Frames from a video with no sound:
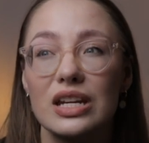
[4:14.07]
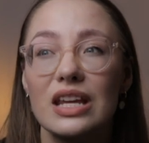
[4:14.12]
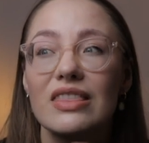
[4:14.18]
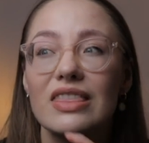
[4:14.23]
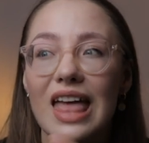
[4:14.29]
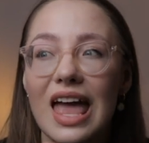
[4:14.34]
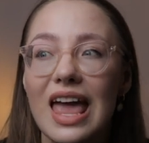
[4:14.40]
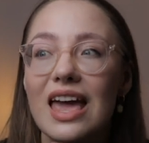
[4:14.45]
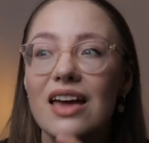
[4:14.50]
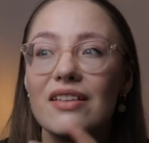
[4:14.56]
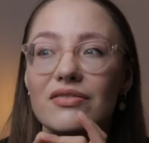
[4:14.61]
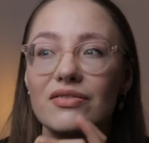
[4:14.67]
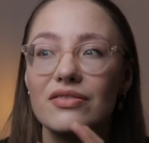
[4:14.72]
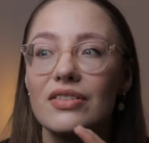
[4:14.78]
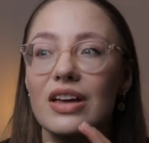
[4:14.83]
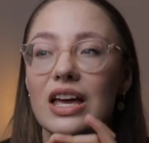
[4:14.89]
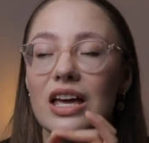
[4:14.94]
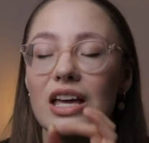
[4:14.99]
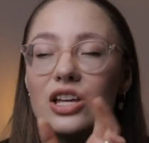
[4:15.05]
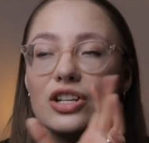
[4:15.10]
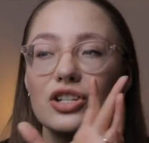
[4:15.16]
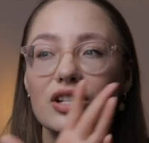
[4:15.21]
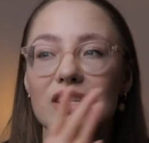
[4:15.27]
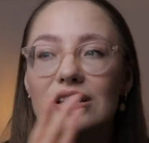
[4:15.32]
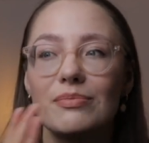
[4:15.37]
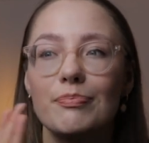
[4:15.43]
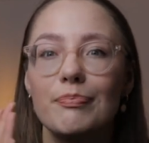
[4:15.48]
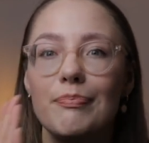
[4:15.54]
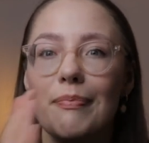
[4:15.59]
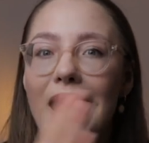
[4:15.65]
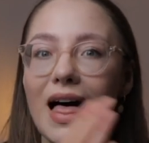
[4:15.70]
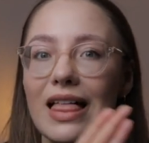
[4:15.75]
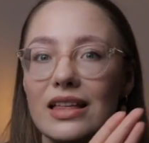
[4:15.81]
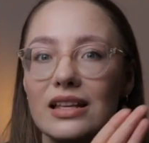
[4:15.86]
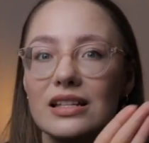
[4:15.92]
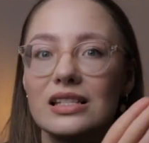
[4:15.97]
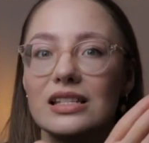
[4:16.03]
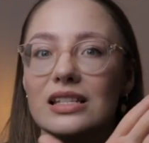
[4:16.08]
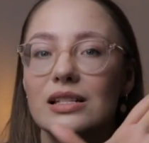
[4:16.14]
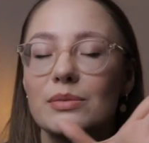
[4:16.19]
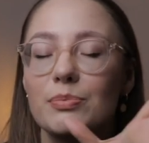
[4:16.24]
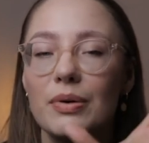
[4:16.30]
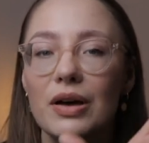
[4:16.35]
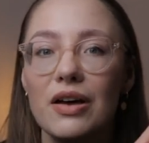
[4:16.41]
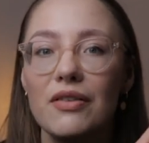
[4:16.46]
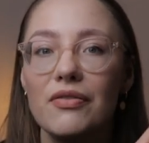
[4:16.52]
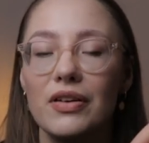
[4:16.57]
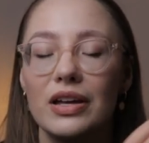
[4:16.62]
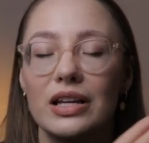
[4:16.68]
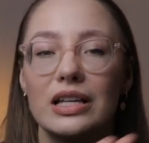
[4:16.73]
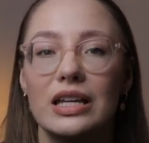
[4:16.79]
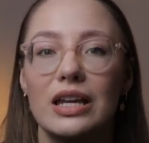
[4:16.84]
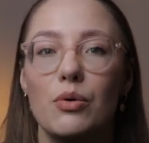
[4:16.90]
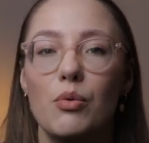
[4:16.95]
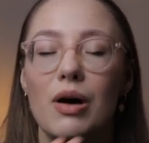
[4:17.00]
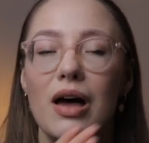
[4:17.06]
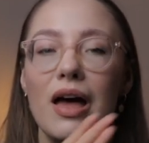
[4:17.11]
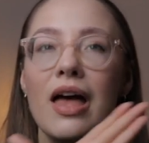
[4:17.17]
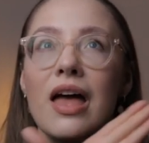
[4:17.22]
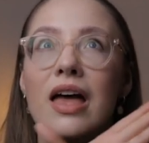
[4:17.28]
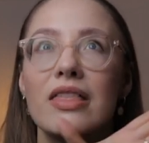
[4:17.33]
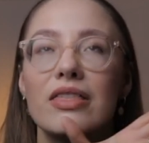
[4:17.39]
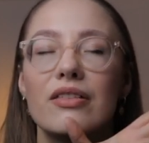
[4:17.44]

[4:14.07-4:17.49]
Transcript: And they have just balanced this perfectly where